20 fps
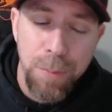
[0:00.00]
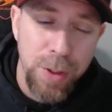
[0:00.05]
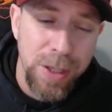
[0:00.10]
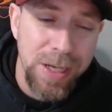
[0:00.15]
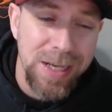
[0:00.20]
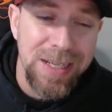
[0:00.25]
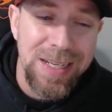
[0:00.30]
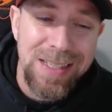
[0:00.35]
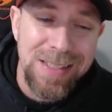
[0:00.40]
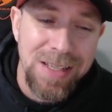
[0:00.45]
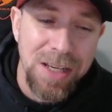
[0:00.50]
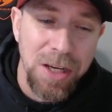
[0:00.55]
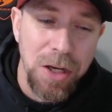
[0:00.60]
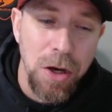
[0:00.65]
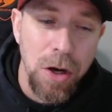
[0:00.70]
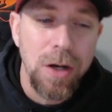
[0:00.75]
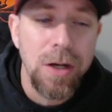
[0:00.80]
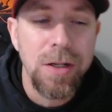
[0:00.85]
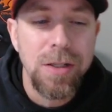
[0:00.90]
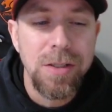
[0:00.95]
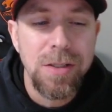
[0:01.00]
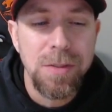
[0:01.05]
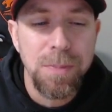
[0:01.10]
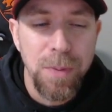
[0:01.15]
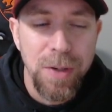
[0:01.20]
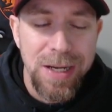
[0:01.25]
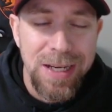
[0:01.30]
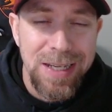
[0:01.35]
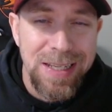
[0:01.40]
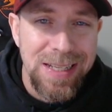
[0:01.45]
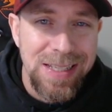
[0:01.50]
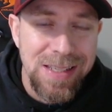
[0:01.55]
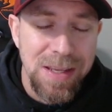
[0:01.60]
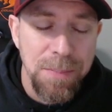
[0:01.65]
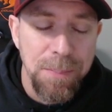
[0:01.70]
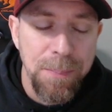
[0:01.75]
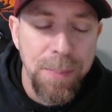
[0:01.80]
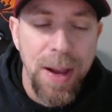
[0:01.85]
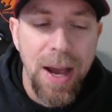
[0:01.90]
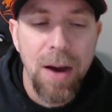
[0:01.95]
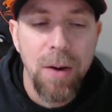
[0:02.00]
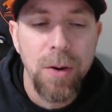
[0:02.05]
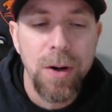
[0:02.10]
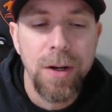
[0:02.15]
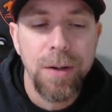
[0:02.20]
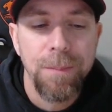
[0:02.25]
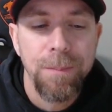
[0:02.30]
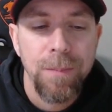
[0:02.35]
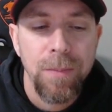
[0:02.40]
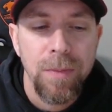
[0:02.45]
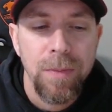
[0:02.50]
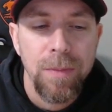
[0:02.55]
pretty decent cards, pretty decent power.